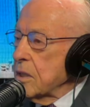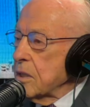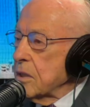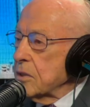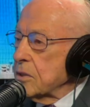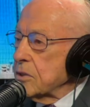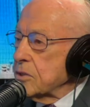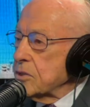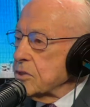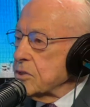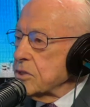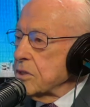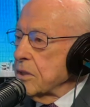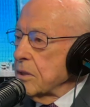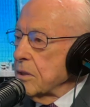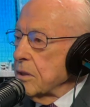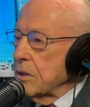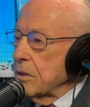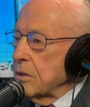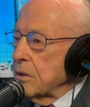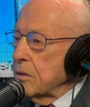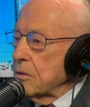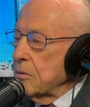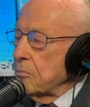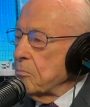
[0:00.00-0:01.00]
it's
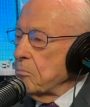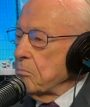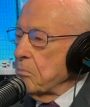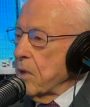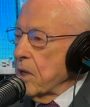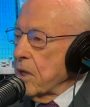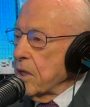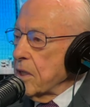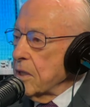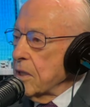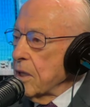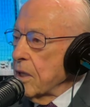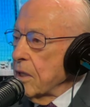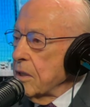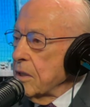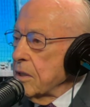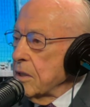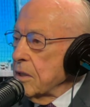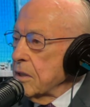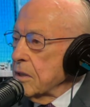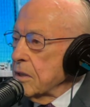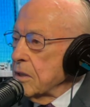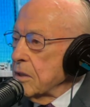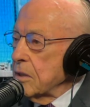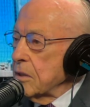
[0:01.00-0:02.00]
uh,
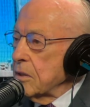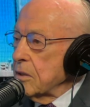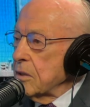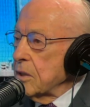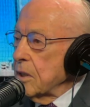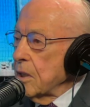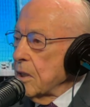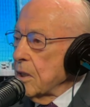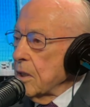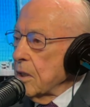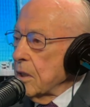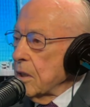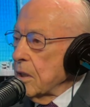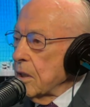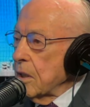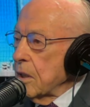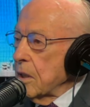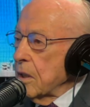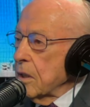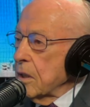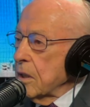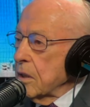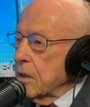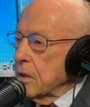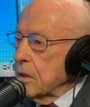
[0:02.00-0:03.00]
mainly uh,
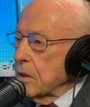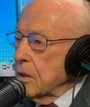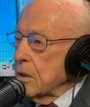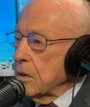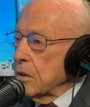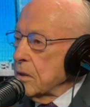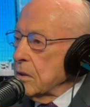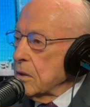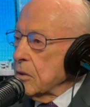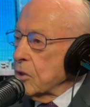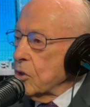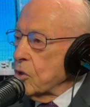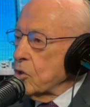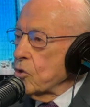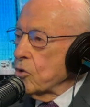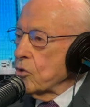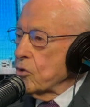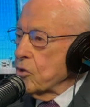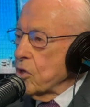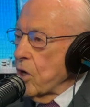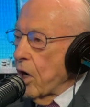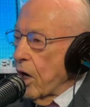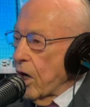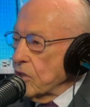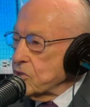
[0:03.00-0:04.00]
a uh,
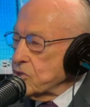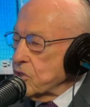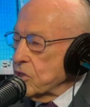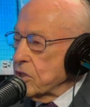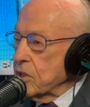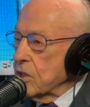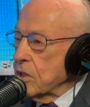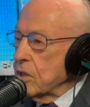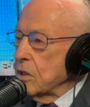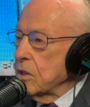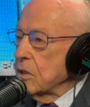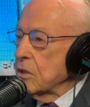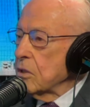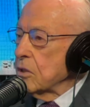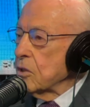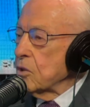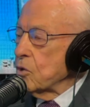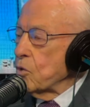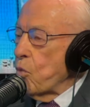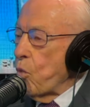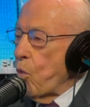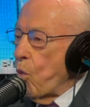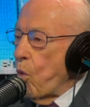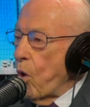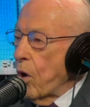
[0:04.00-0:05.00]
curiosity
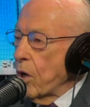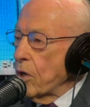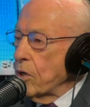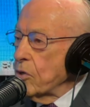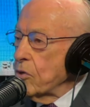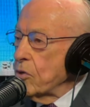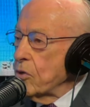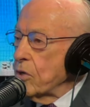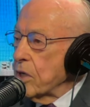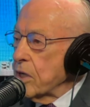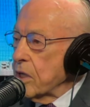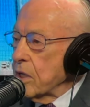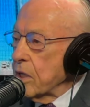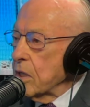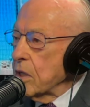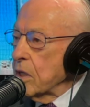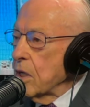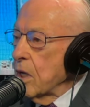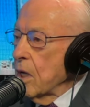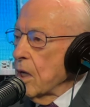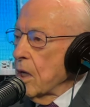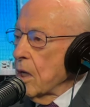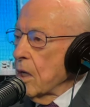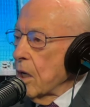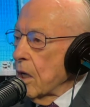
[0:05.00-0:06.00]
and wondering
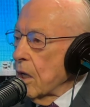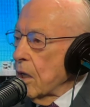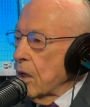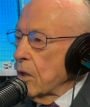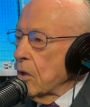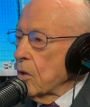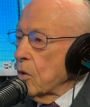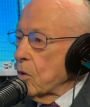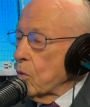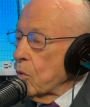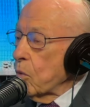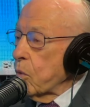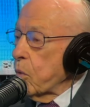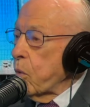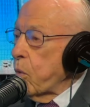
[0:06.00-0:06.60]
uh,